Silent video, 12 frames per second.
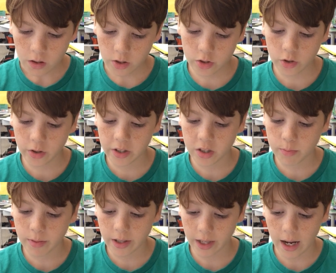"This creek's
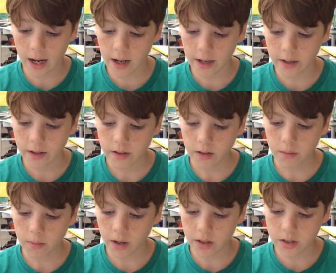pretty high,"
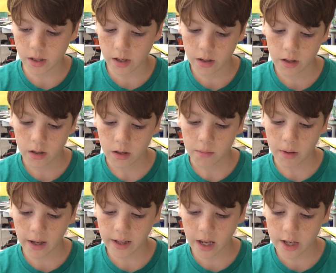Pa said, "but
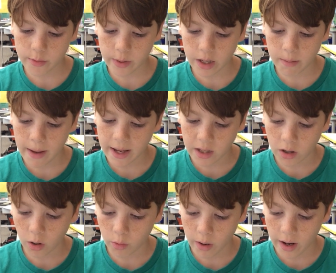I guess we can make it
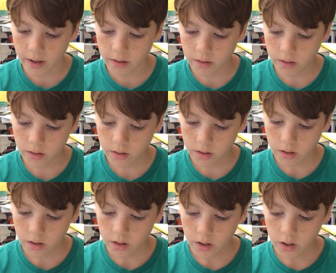all right.
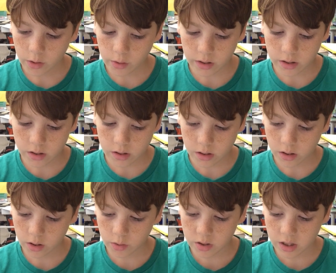You can
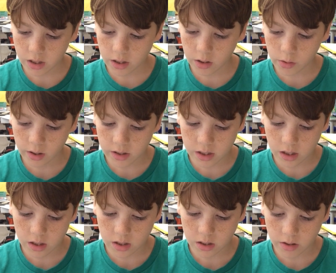
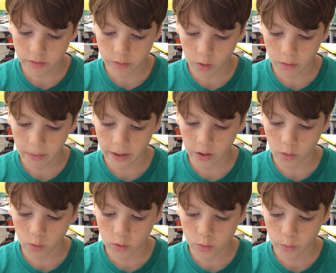see this is a ford by the
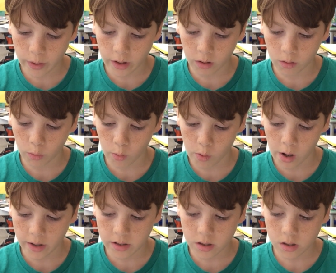old wheel
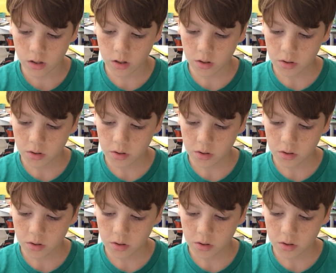ruts.